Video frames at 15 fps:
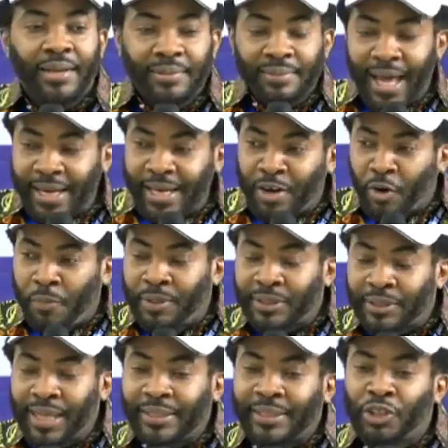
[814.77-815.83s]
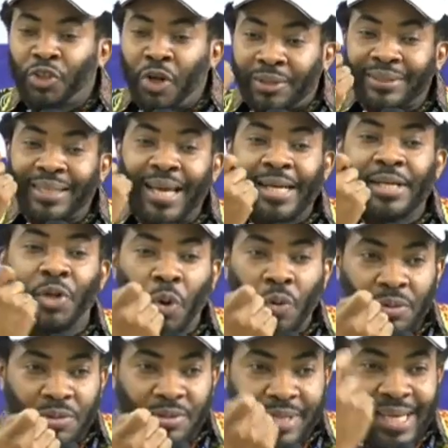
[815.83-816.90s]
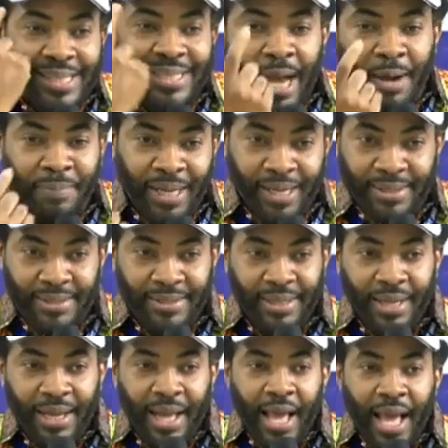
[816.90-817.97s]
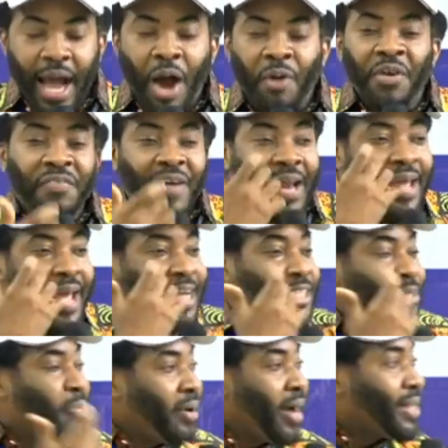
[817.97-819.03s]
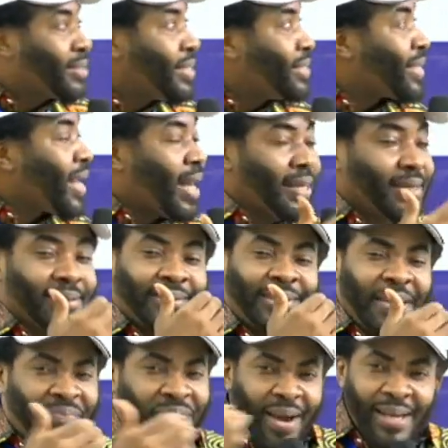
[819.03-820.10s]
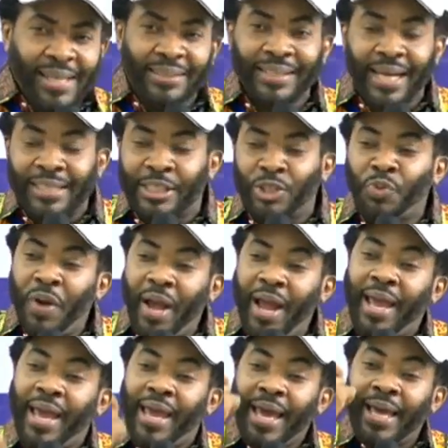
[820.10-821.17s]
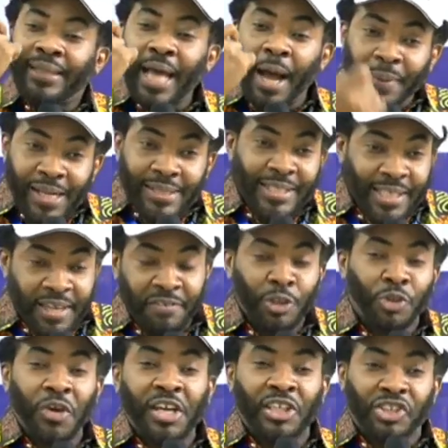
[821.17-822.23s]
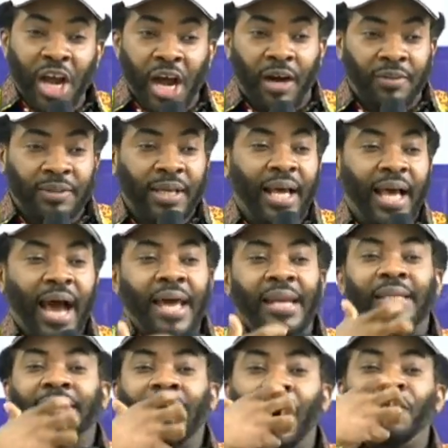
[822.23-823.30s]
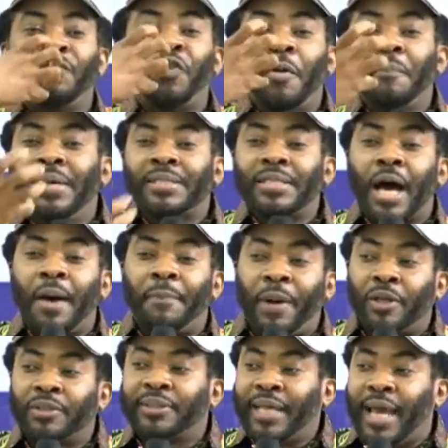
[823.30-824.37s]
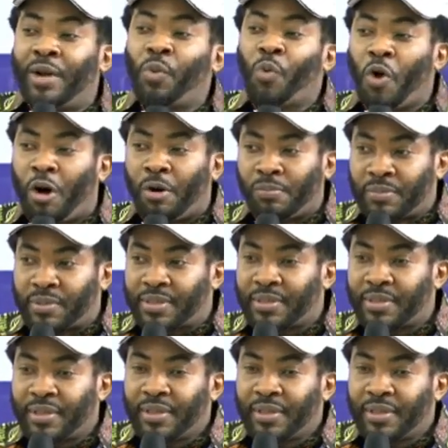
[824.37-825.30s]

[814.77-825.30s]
Like the commissioner said, just a dose, a tablet. And we've had experiences and different instances where a tablet is given to a child and the child vomits about 10 worms.